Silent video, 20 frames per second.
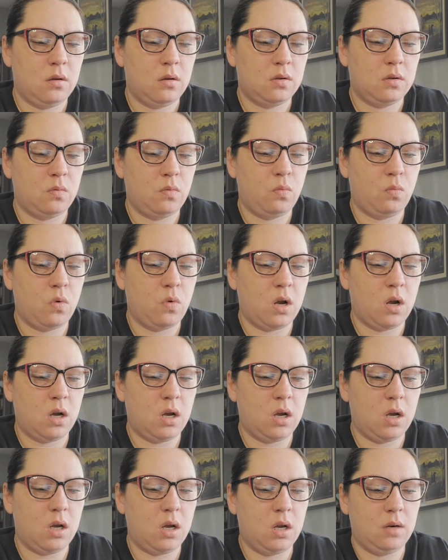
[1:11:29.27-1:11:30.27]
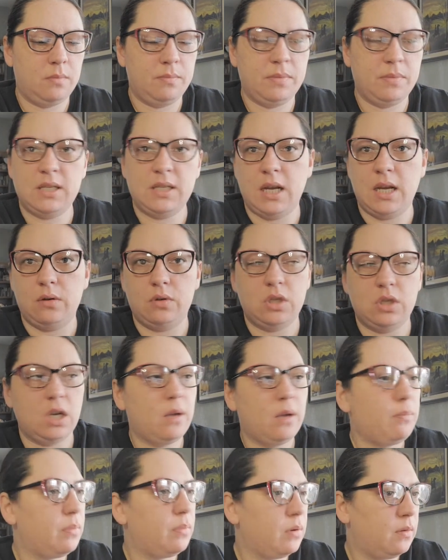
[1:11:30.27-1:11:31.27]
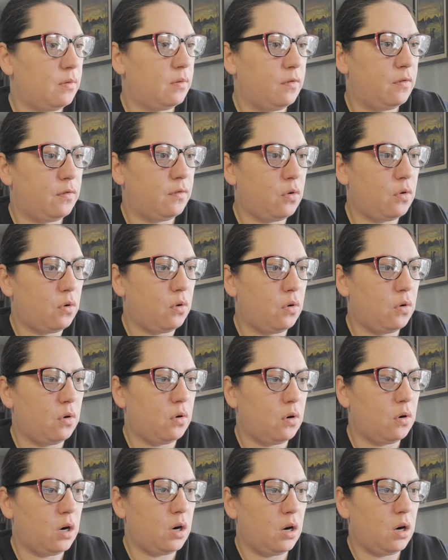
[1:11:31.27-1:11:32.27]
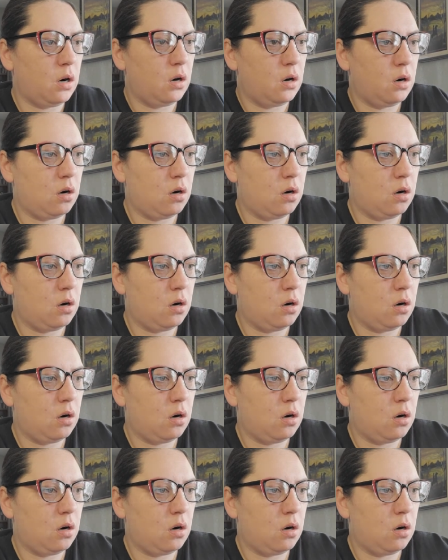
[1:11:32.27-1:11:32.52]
one potato chip, four.